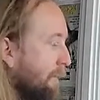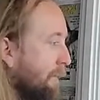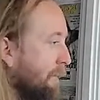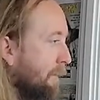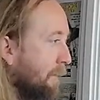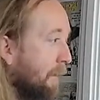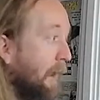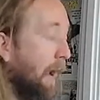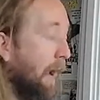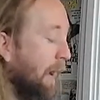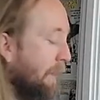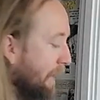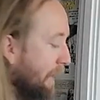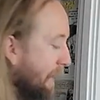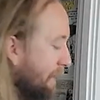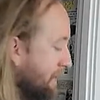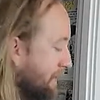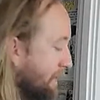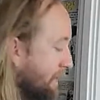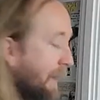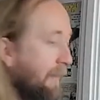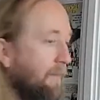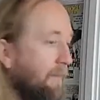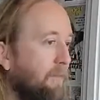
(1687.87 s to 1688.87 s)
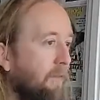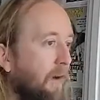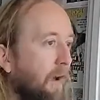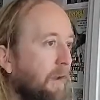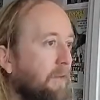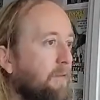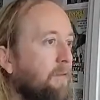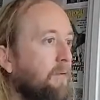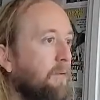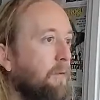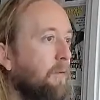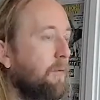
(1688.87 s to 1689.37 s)
Yeah, that's
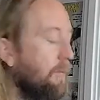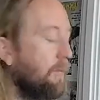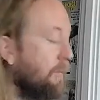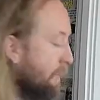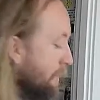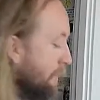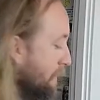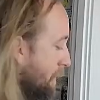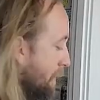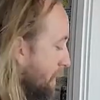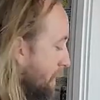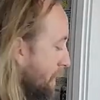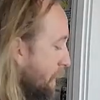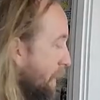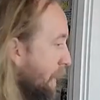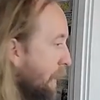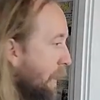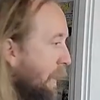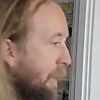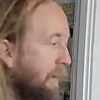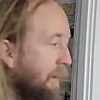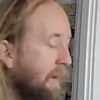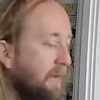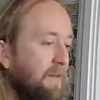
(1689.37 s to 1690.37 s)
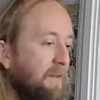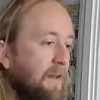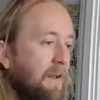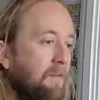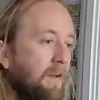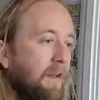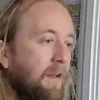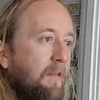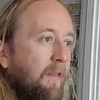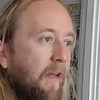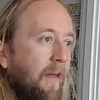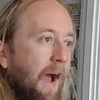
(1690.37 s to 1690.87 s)
fine too. Because
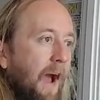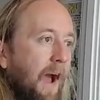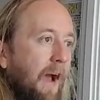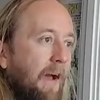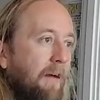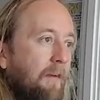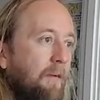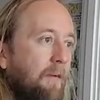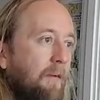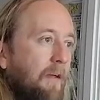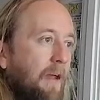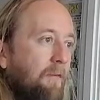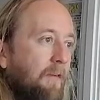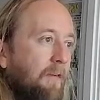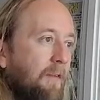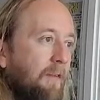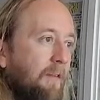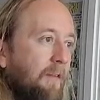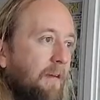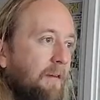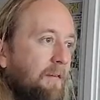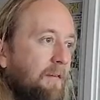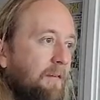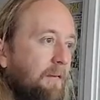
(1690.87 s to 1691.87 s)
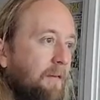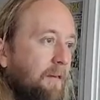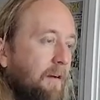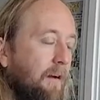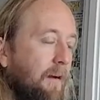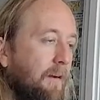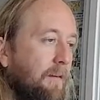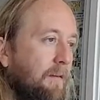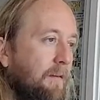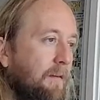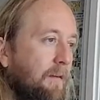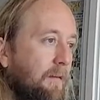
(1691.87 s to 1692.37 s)
even this
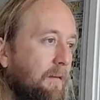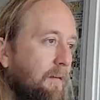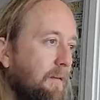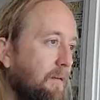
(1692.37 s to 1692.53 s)
kata,